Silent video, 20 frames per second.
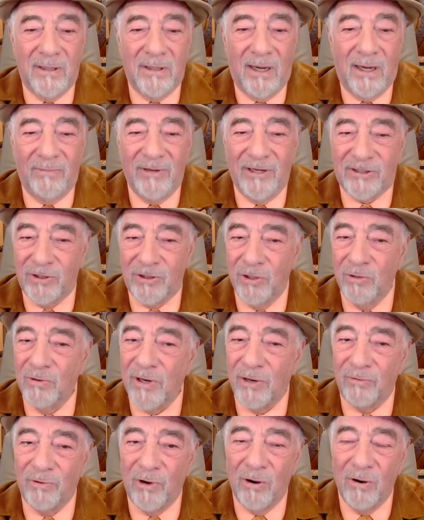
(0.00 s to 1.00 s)
I mean, it's two
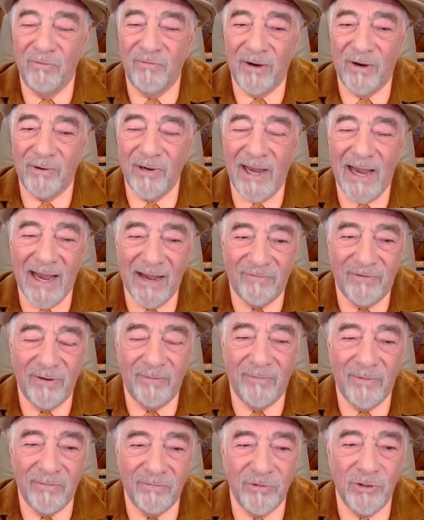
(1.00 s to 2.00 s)
in a row, very
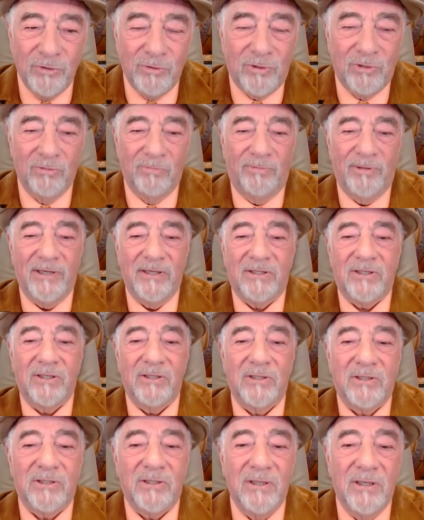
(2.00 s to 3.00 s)
heavy YouTube
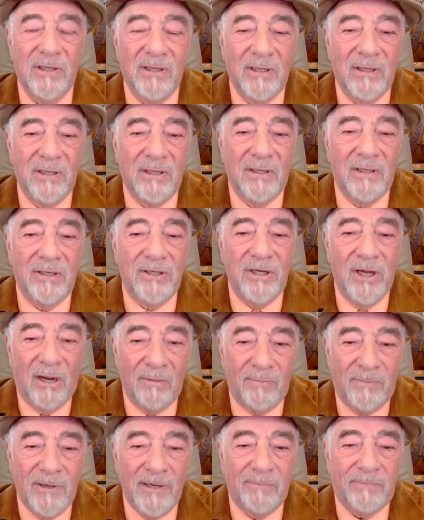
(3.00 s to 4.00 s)
pieces.
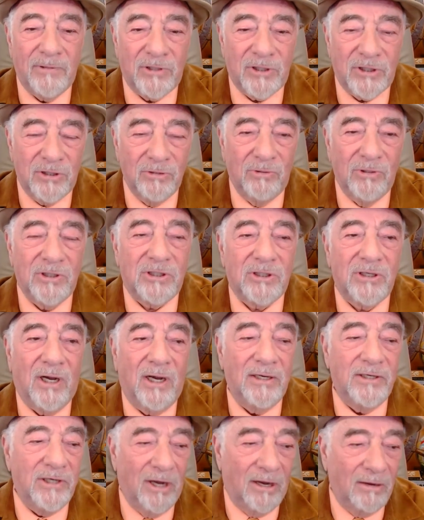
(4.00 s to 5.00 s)
Young people
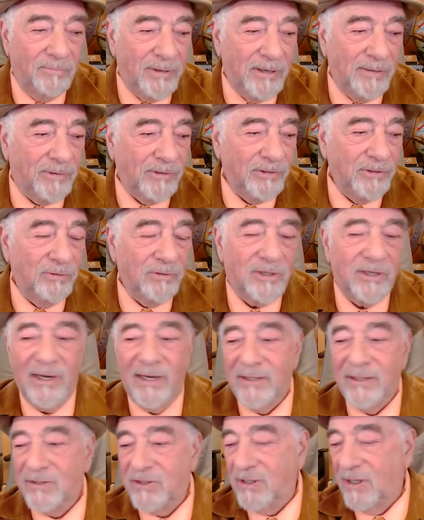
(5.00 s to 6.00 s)
suicide, young people
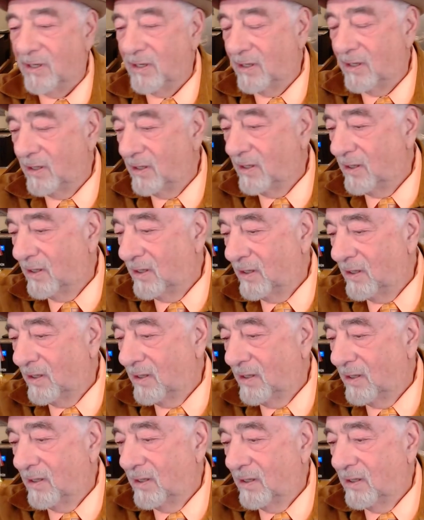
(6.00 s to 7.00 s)
euthanasia.
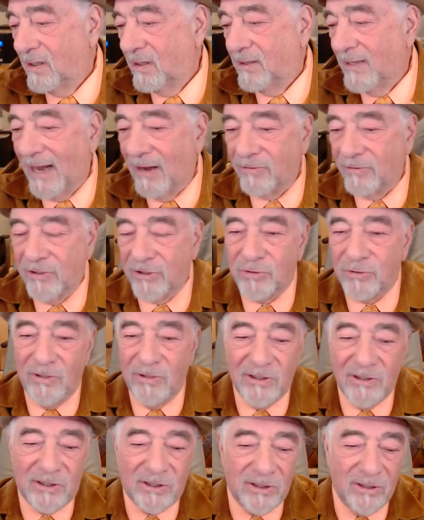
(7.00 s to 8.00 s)
Now the
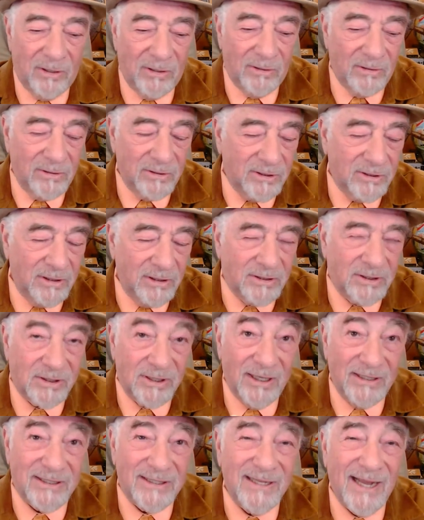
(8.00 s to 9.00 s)
twin souls. It's
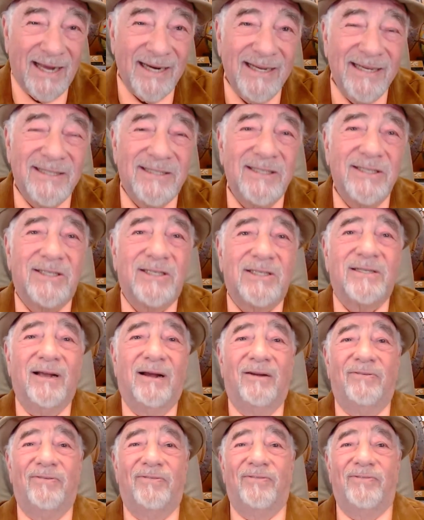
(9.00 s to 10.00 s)
it's not easy
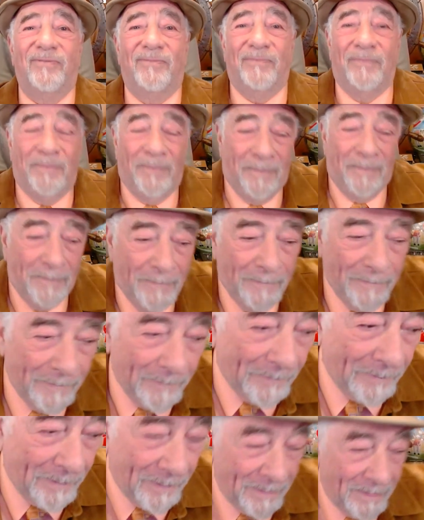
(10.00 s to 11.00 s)
stuff.
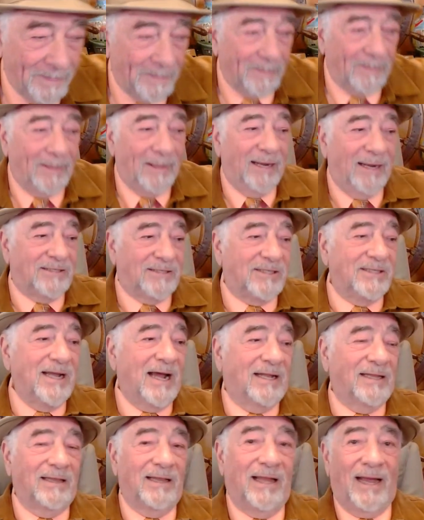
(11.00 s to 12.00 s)
It's
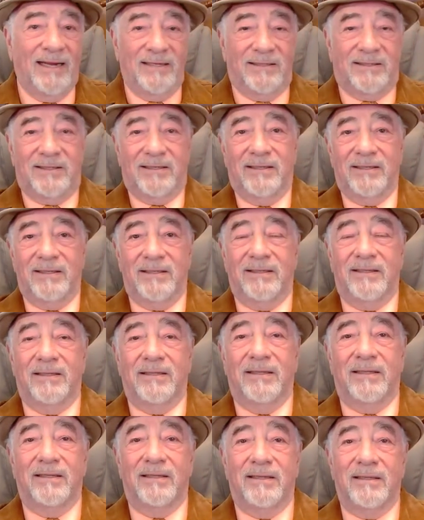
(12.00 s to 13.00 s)
not light.
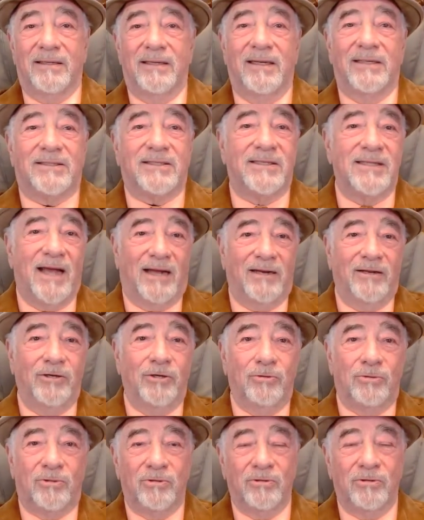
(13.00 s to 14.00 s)
It's not
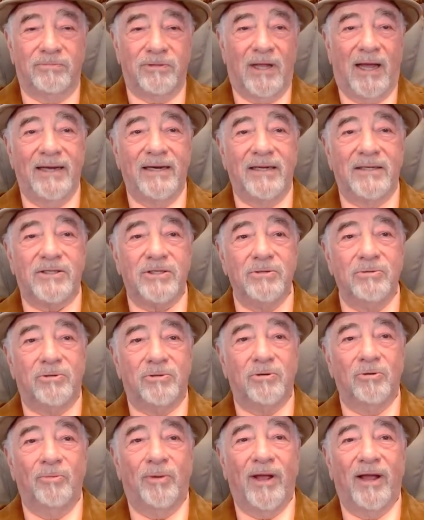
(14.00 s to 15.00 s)
YouTube light, it's
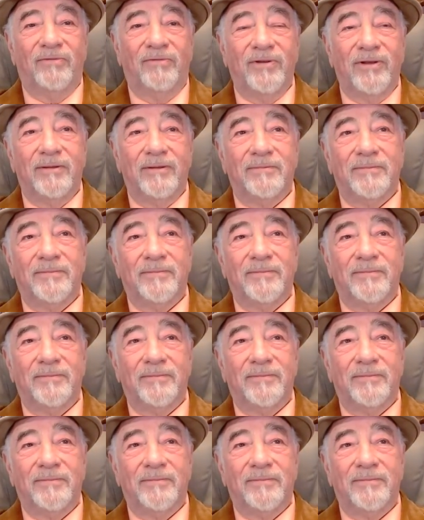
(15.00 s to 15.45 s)
YouTube heavy.